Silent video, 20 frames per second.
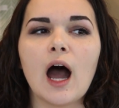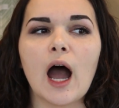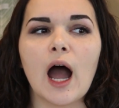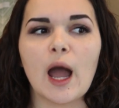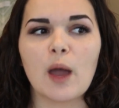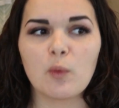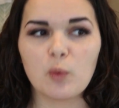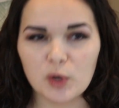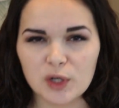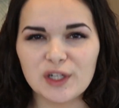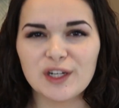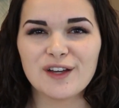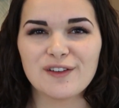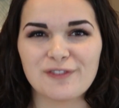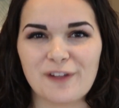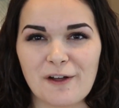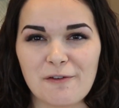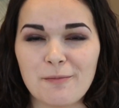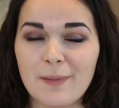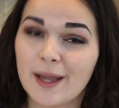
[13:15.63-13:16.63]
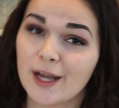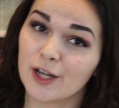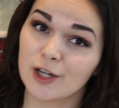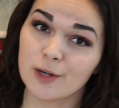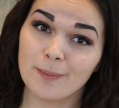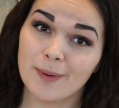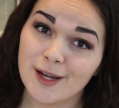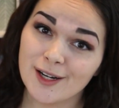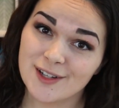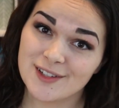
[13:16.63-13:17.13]
I wouldn't have left my hair in
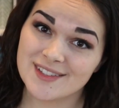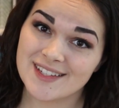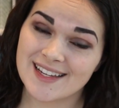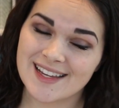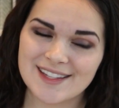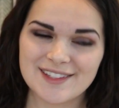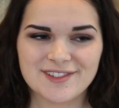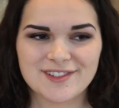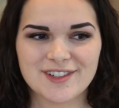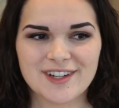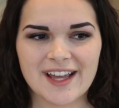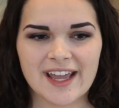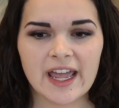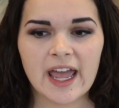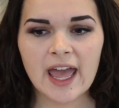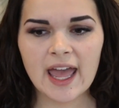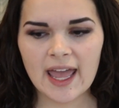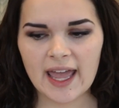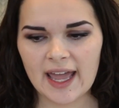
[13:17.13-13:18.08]
a bun all day yesterday